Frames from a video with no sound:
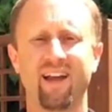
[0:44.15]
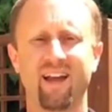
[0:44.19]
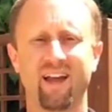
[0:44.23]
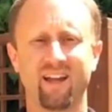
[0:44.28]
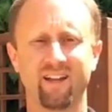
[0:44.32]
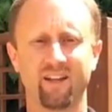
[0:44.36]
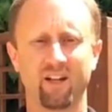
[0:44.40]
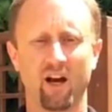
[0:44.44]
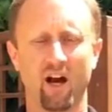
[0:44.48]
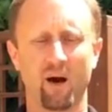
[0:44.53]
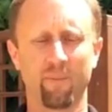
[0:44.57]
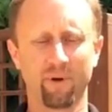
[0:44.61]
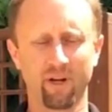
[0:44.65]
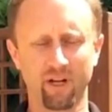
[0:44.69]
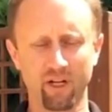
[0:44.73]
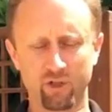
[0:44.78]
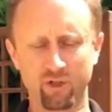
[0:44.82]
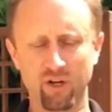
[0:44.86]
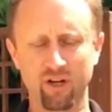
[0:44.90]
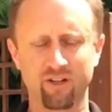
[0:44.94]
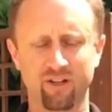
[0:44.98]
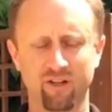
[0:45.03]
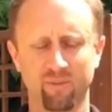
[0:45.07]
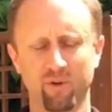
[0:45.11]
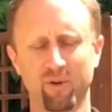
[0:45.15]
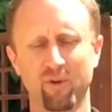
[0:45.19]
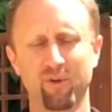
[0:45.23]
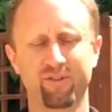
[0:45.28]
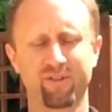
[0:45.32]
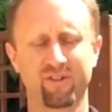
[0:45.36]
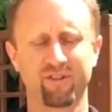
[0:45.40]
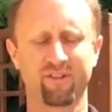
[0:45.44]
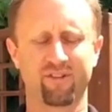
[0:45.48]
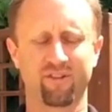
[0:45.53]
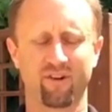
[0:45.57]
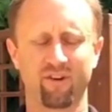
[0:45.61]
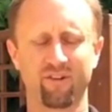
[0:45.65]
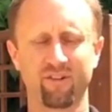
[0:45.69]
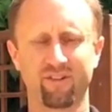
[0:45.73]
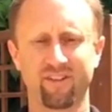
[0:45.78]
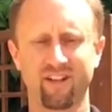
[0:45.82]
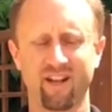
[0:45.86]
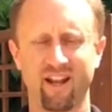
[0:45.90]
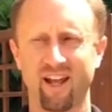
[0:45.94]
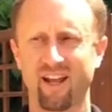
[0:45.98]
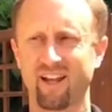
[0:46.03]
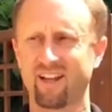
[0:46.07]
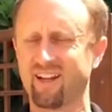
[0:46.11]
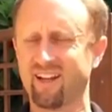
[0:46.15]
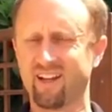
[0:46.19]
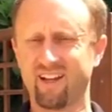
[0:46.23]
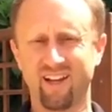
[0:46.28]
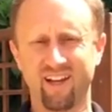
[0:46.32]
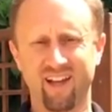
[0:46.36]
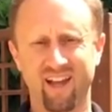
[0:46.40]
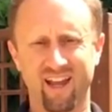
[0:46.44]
And I'm going to address some of those concerns today.